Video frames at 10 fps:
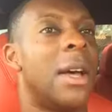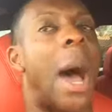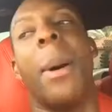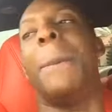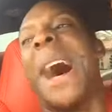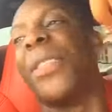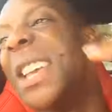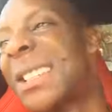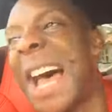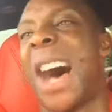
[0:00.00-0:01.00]
I'm gonna buy
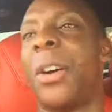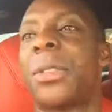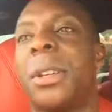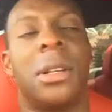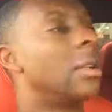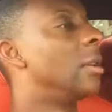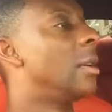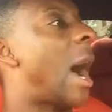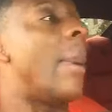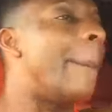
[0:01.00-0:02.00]
this house,
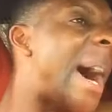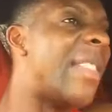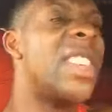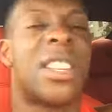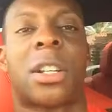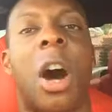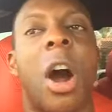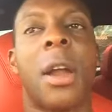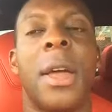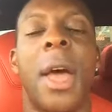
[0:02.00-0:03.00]
I'm gonna buy this
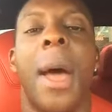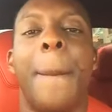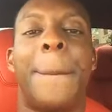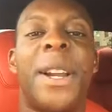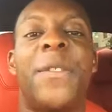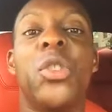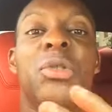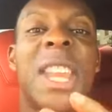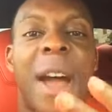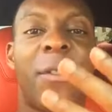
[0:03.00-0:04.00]
car. But if you
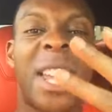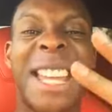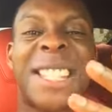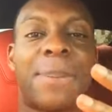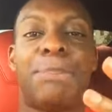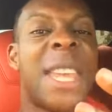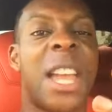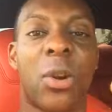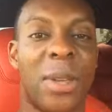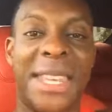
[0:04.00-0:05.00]
never
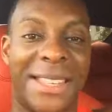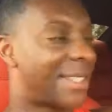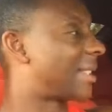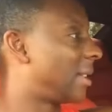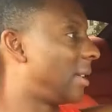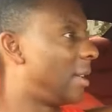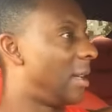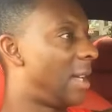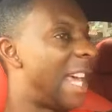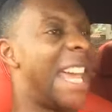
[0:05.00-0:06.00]
experience
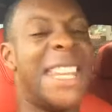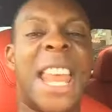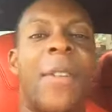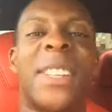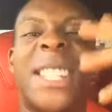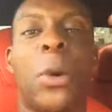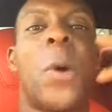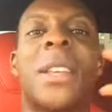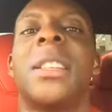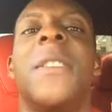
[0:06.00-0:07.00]
and never see
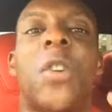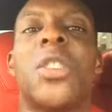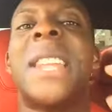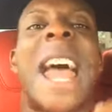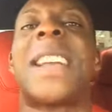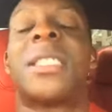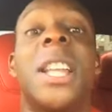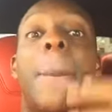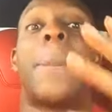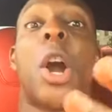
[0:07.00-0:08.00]
Wesley Virgin
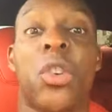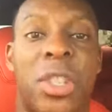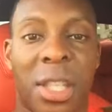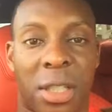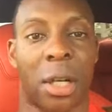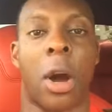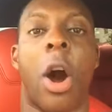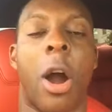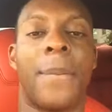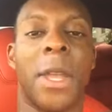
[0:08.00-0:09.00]
actually purchase a
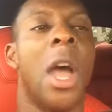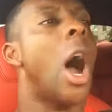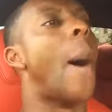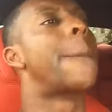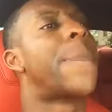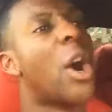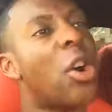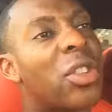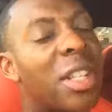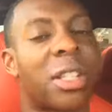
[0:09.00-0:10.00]
car or
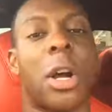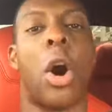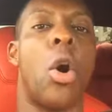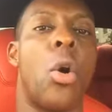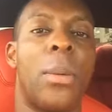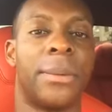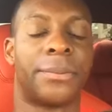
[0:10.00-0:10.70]
purchase a home